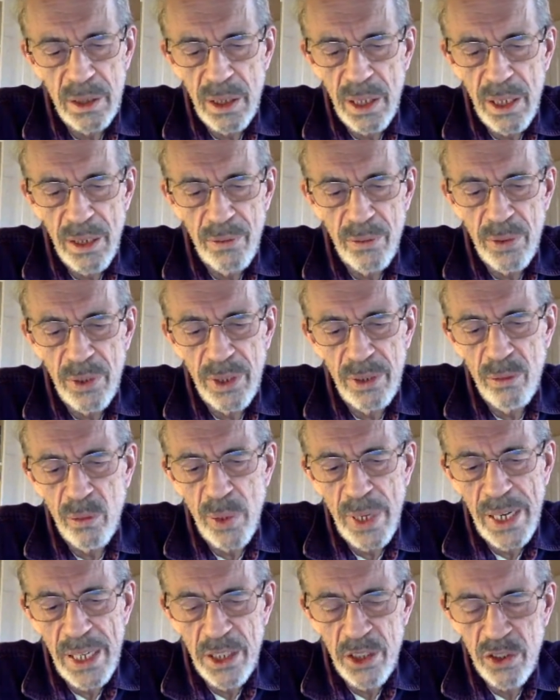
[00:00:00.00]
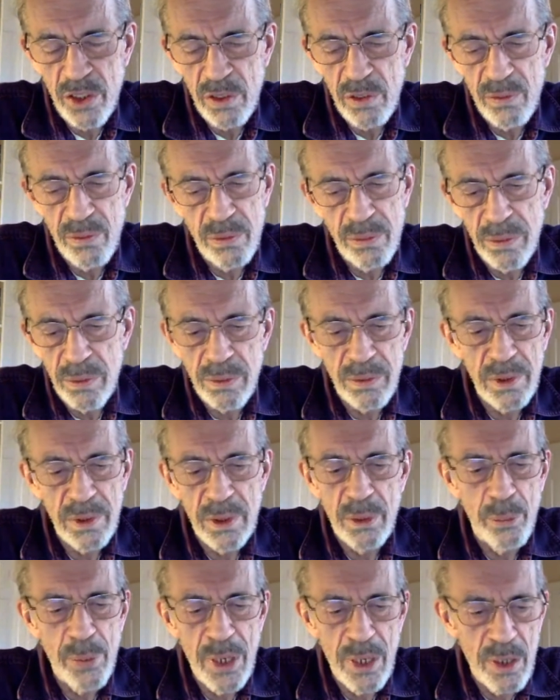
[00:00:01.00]
every range of
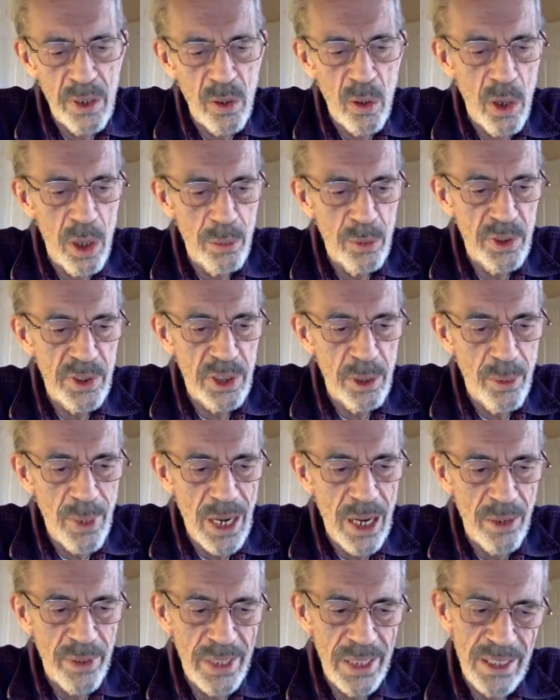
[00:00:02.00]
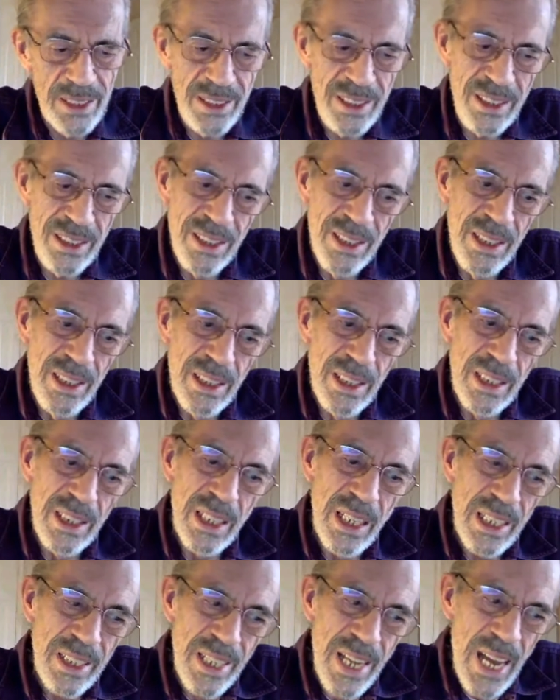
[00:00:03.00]
paranormal somehow gets
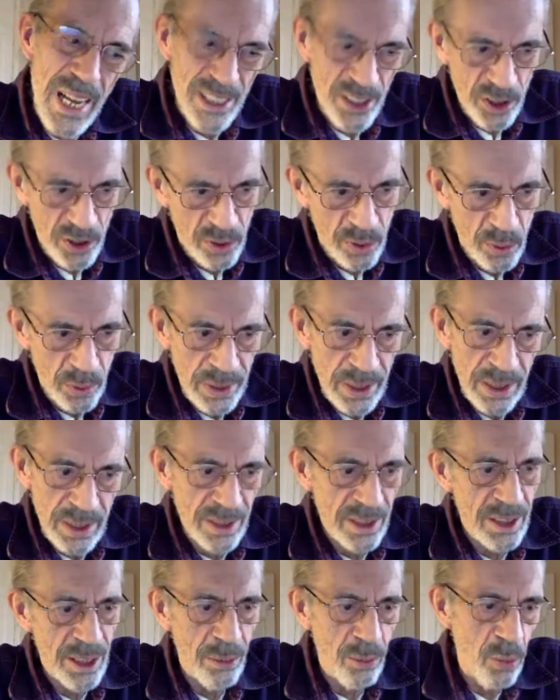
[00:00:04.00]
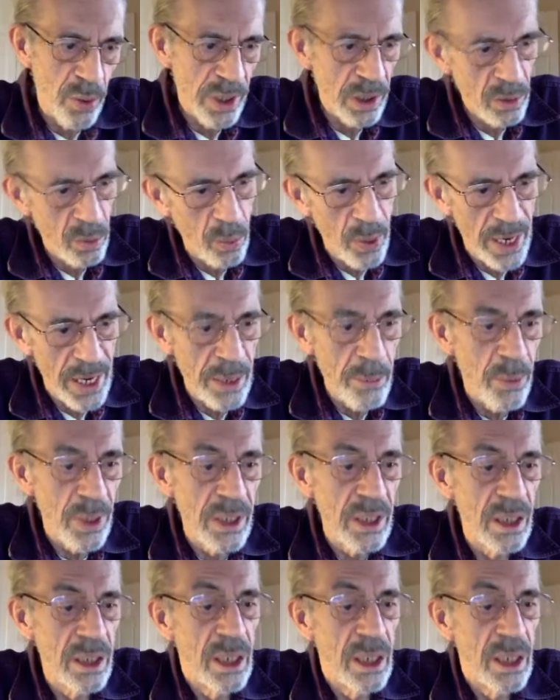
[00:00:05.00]
attached to it in some weird way. But